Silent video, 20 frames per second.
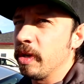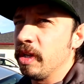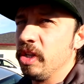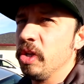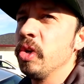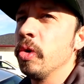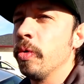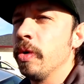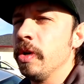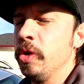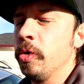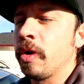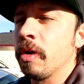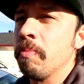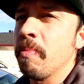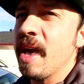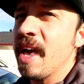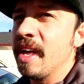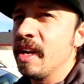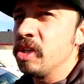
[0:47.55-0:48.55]
you
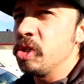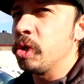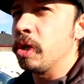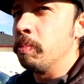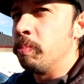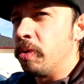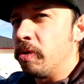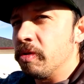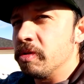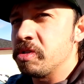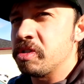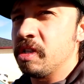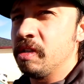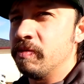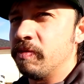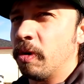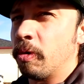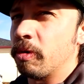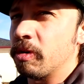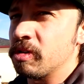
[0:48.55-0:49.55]
can manage, you can pull the seat
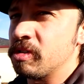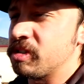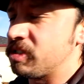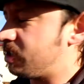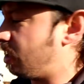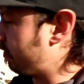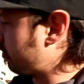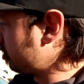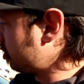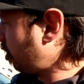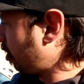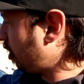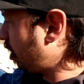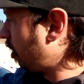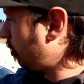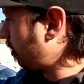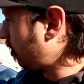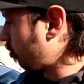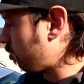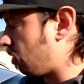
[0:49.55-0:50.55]
forward and stuff. There's a
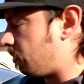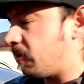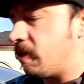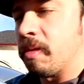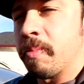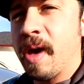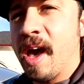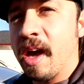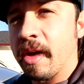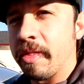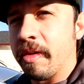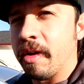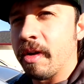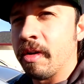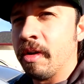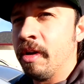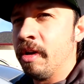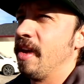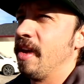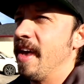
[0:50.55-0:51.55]
little bit of room in the back there.